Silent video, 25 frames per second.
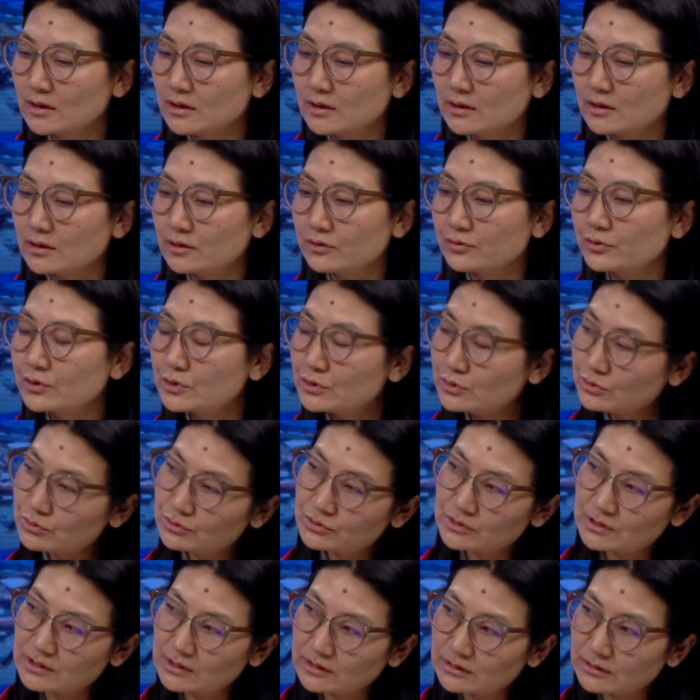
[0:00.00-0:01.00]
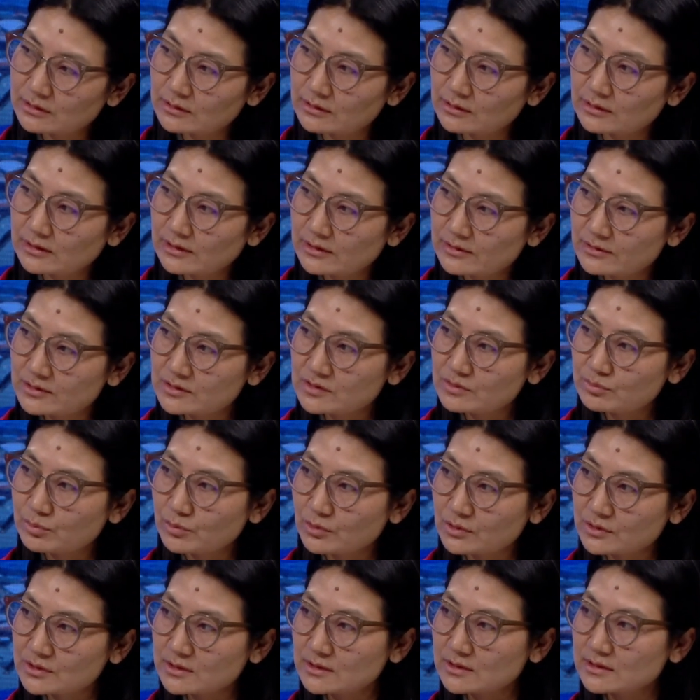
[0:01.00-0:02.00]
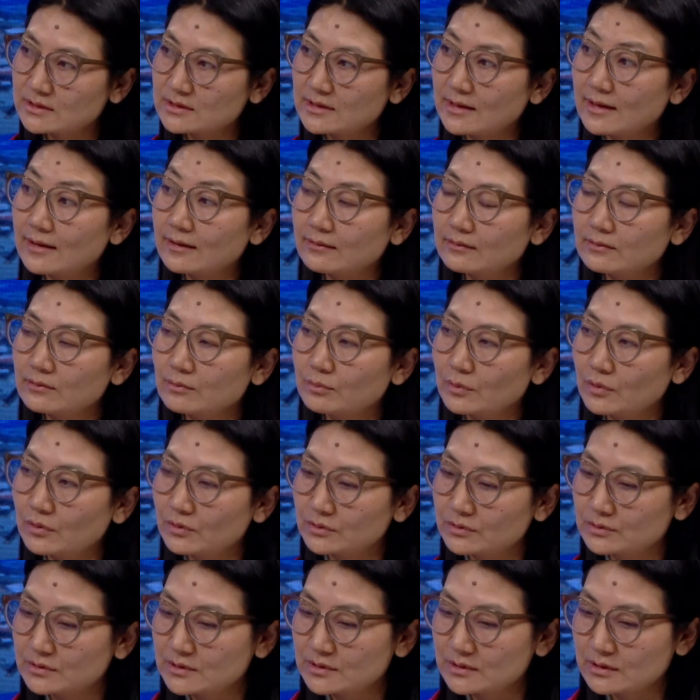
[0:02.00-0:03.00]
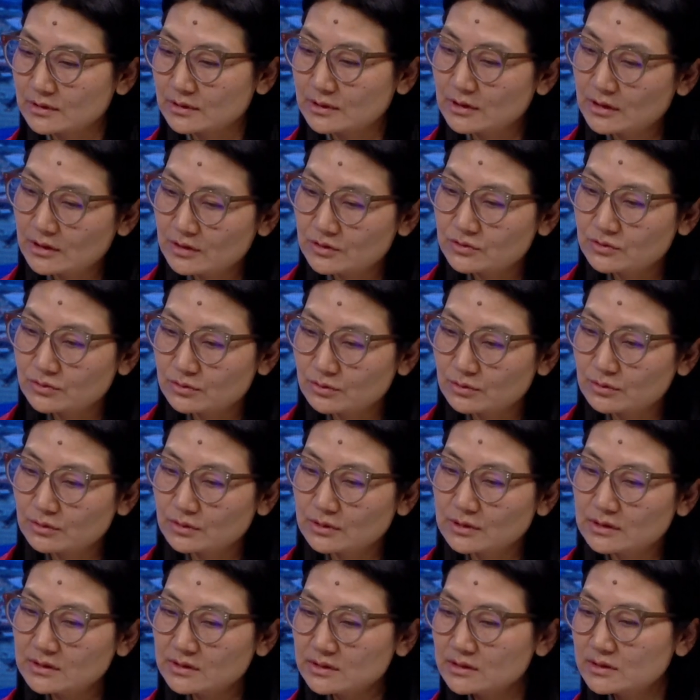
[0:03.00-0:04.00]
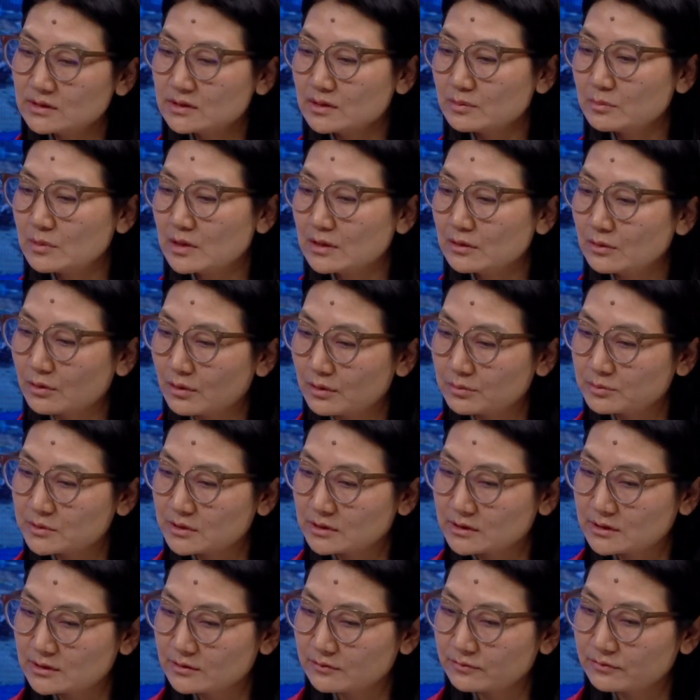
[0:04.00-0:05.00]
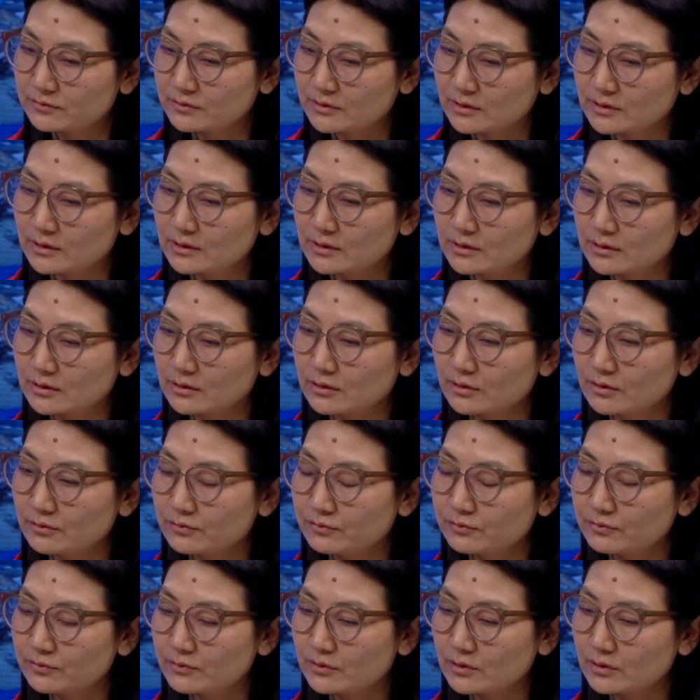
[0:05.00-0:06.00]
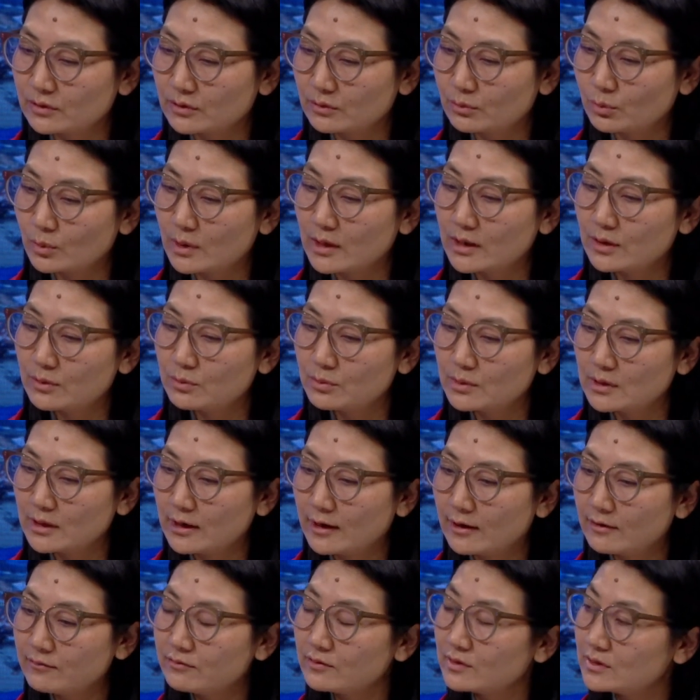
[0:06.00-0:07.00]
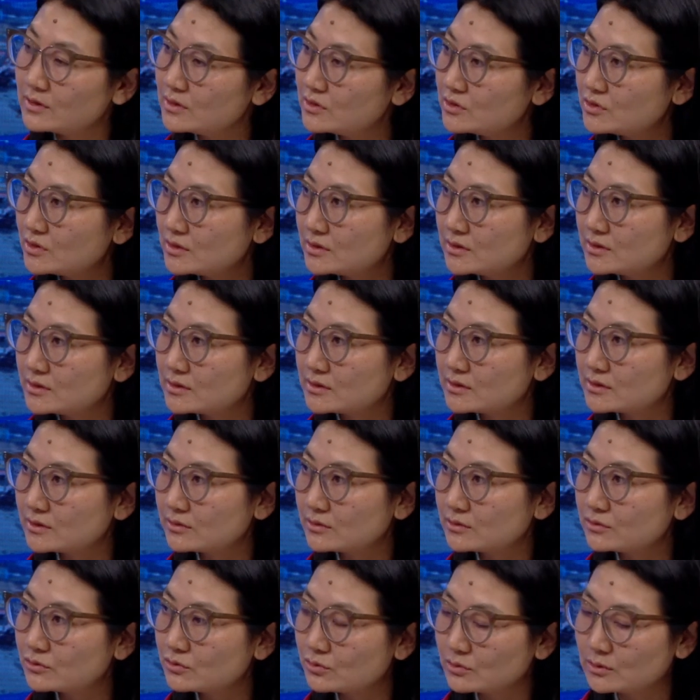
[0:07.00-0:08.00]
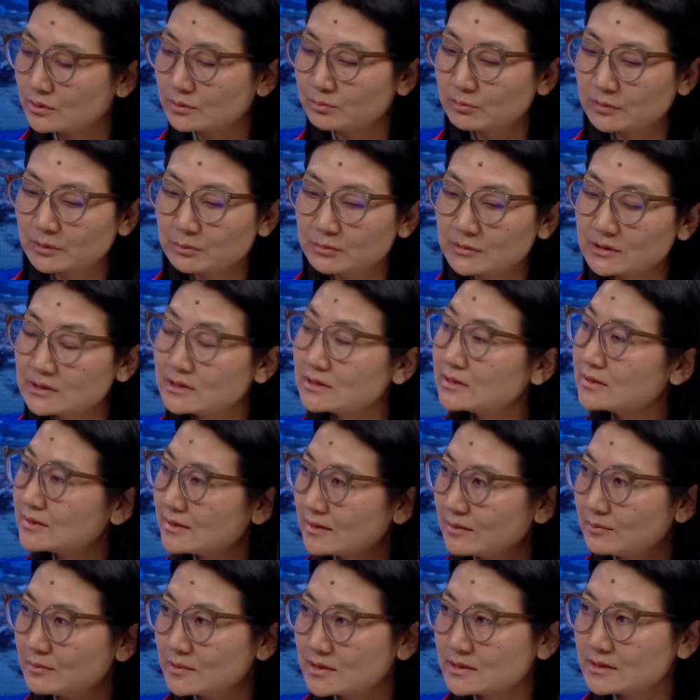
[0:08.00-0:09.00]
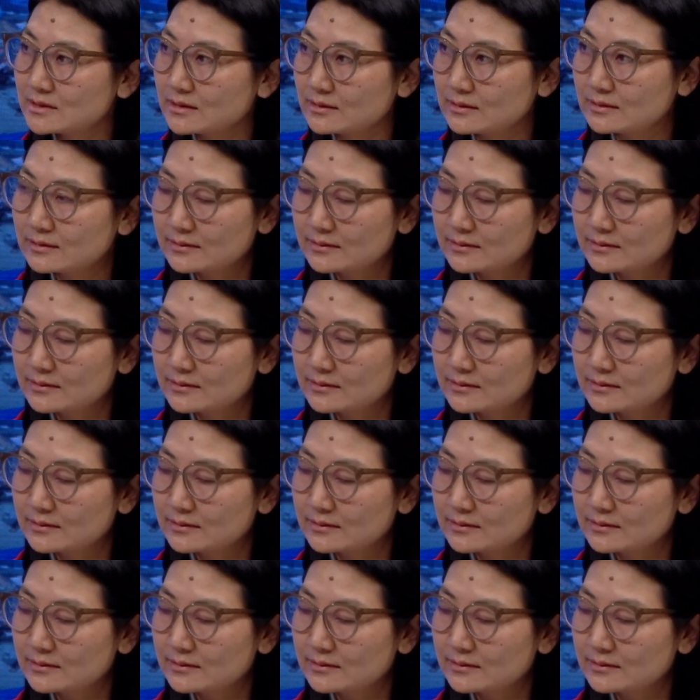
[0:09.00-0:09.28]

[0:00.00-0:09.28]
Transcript: reducing the clearance process at the borders. So this is the main objective of why we have initiated to implement eCMS.